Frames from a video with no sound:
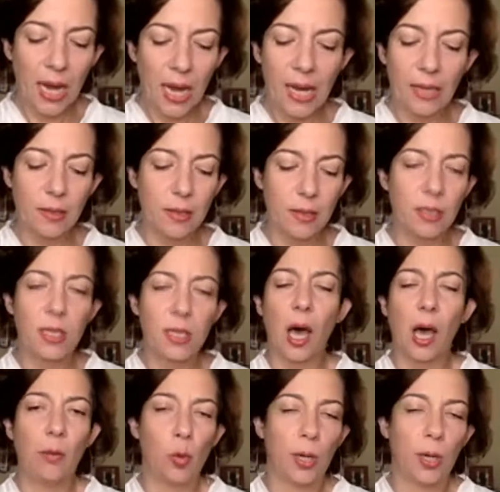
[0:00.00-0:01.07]
as the
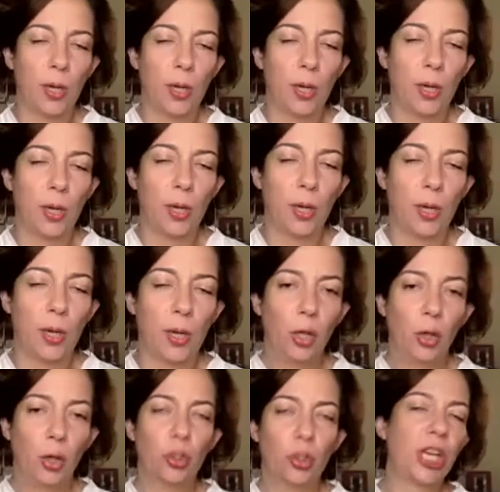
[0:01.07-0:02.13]
time when the
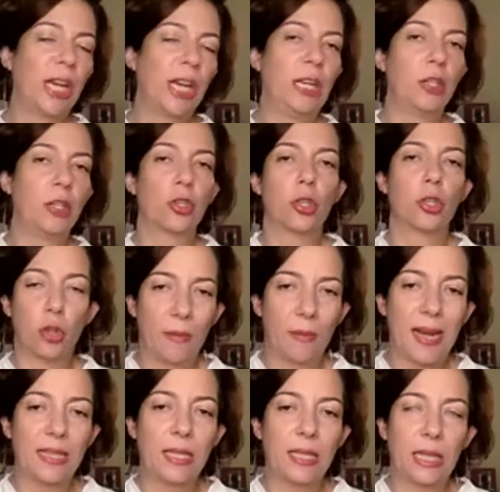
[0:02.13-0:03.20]
region changed
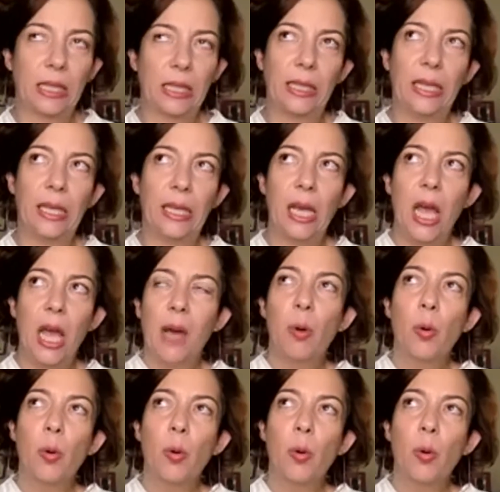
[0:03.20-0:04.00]
dramatically.